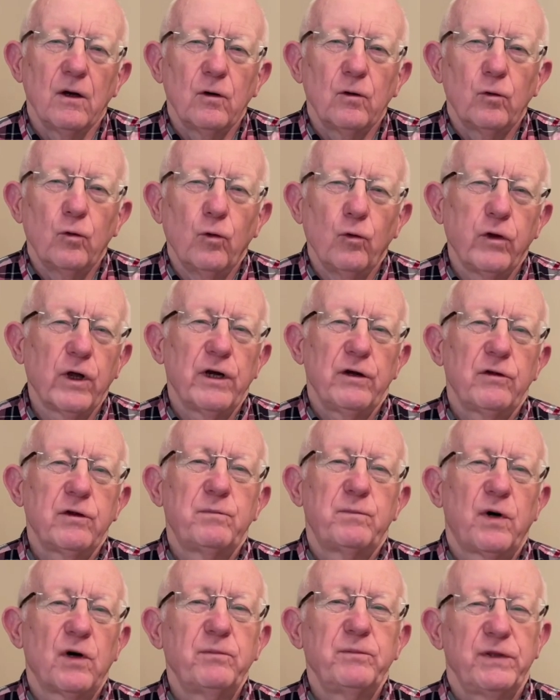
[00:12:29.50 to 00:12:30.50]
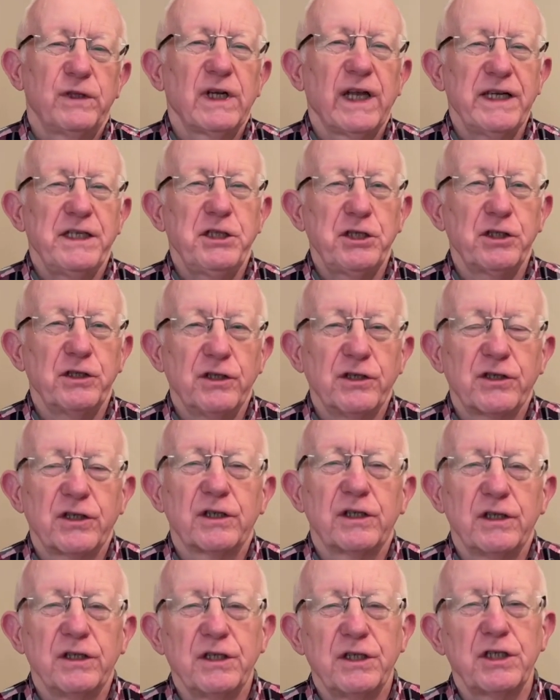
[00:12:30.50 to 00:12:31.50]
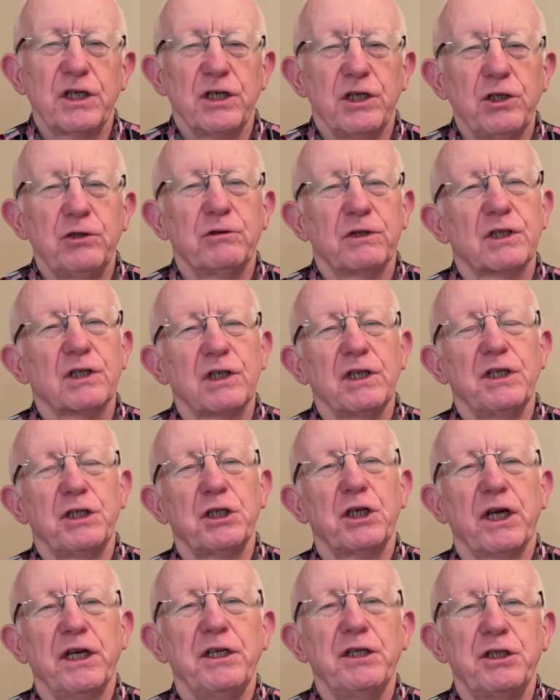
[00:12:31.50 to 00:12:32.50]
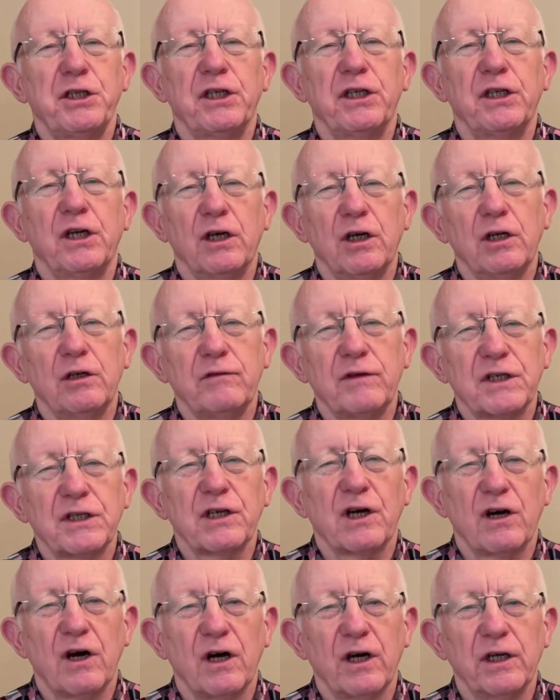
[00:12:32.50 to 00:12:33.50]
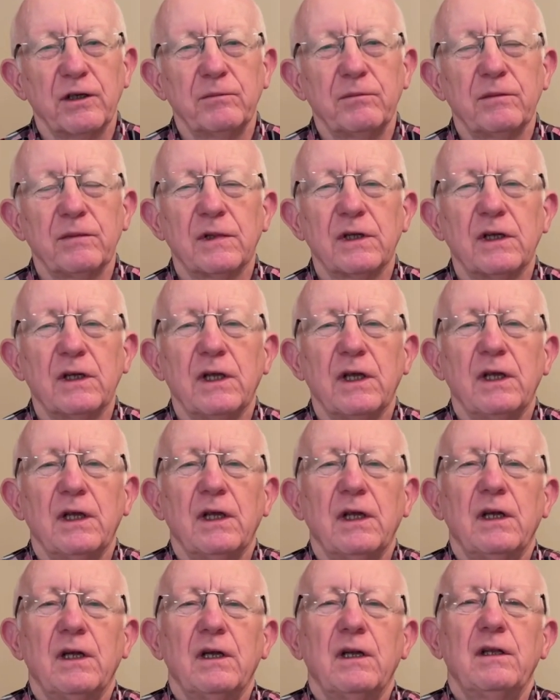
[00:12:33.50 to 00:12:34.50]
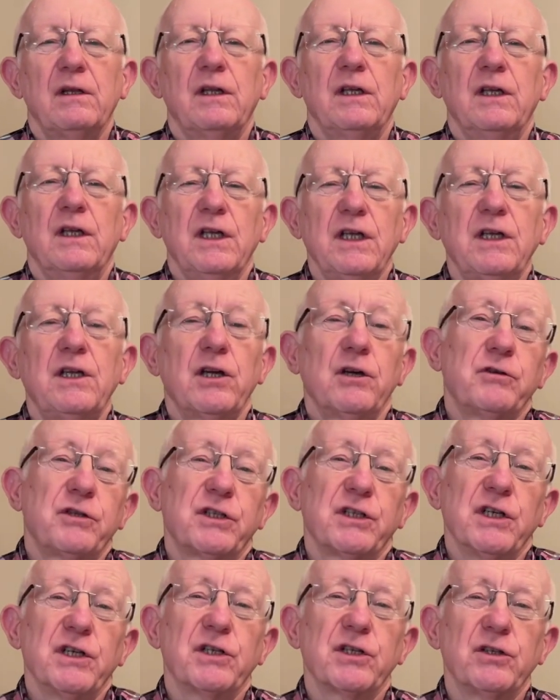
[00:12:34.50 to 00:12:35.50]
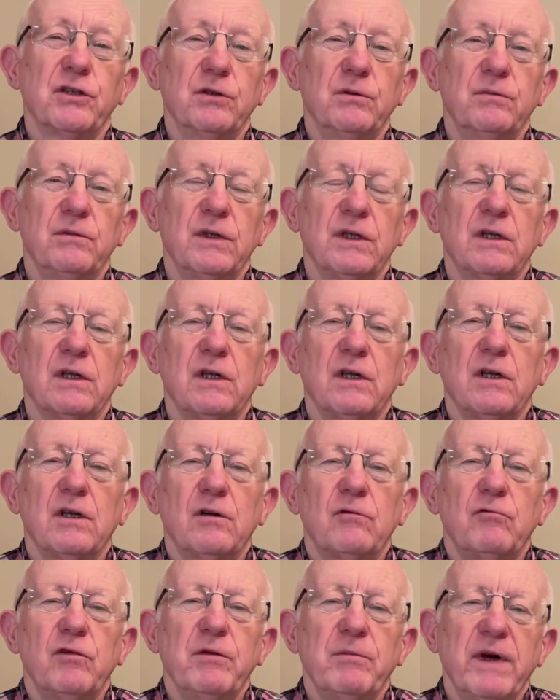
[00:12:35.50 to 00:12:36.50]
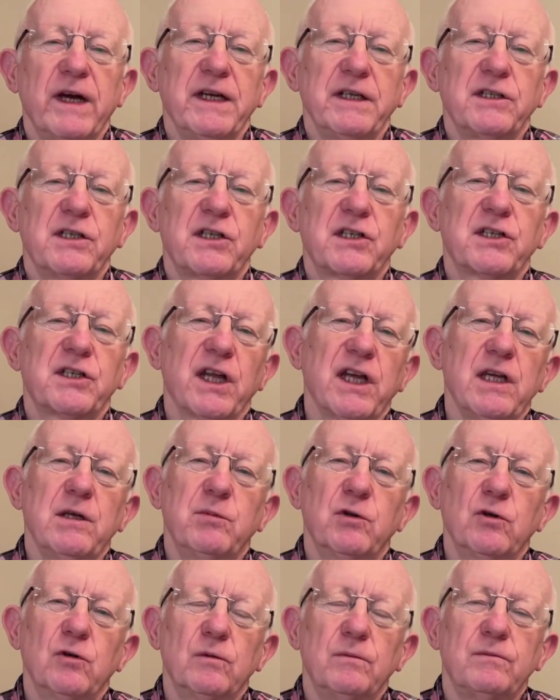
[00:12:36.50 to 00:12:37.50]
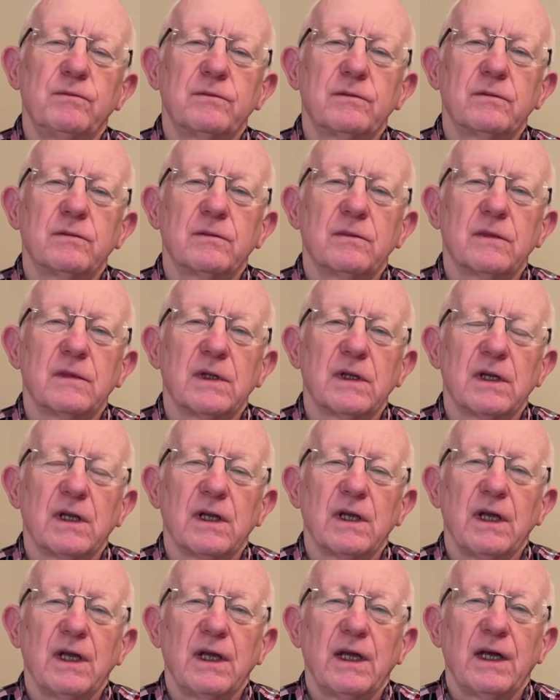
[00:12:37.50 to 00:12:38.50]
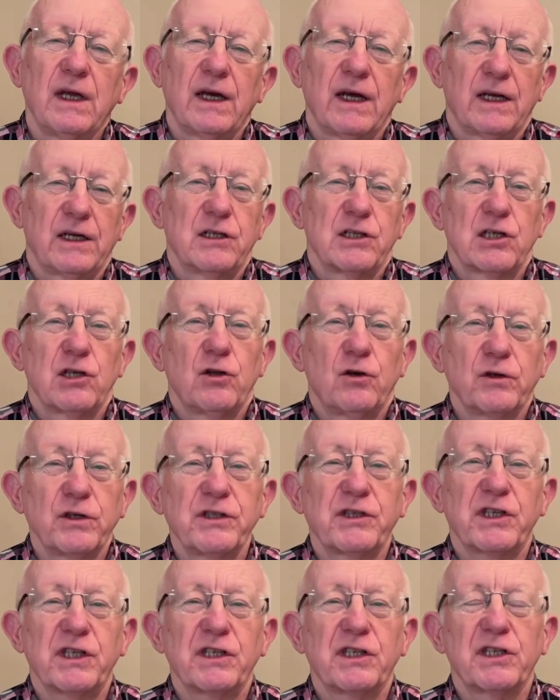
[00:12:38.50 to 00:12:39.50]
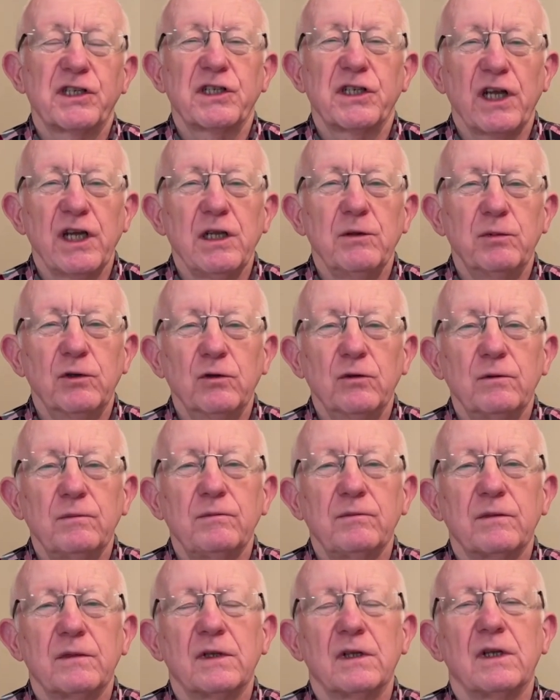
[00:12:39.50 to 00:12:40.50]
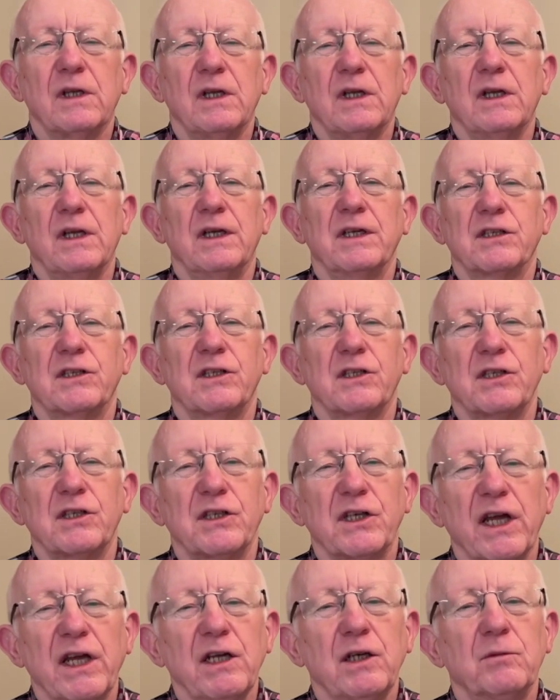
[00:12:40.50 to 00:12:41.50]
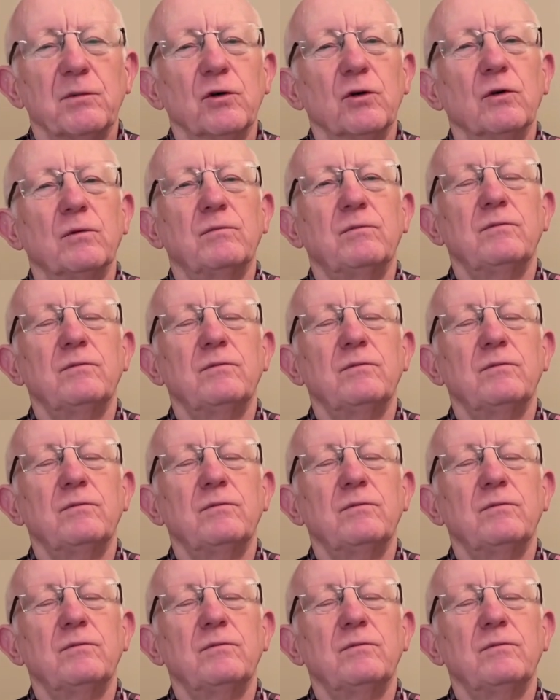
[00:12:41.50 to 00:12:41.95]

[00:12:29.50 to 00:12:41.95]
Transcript: Although the populations are continuously changing over time, the ecosystem remains stable. And as long as it's stable, it's sustainable.